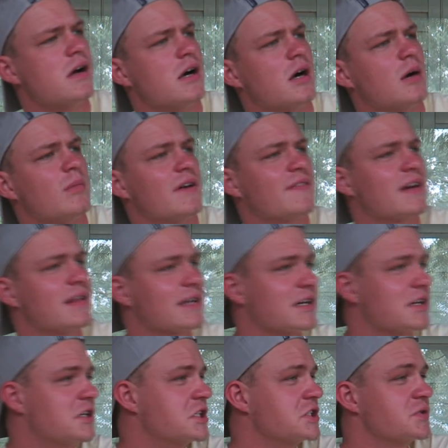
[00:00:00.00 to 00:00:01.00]
I've got like
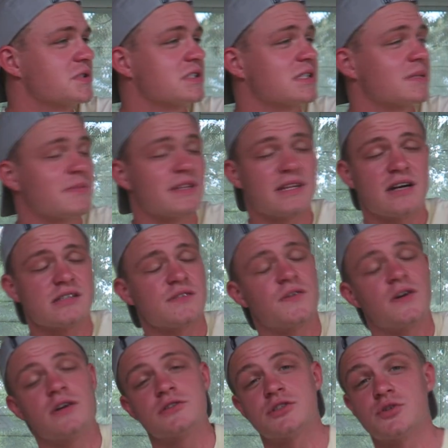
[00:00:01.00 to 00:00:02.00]
100-something thousand
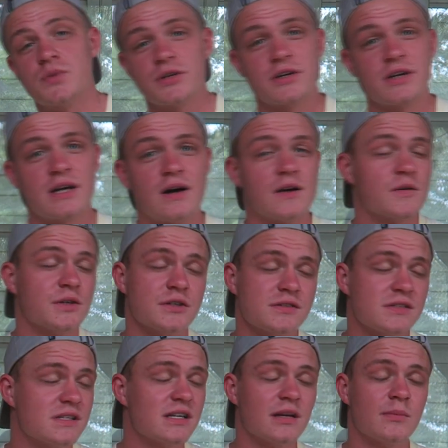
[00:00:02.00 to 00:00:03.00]
followers on Twitter now. I don't
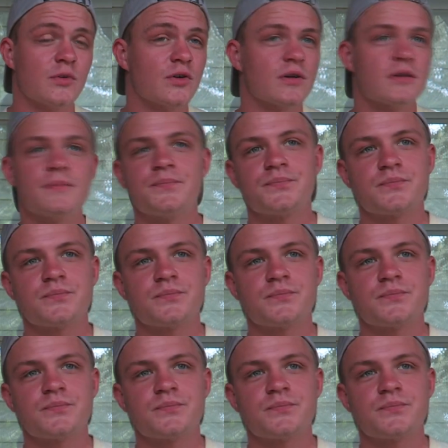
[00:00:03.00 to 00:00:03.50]
use it anymore,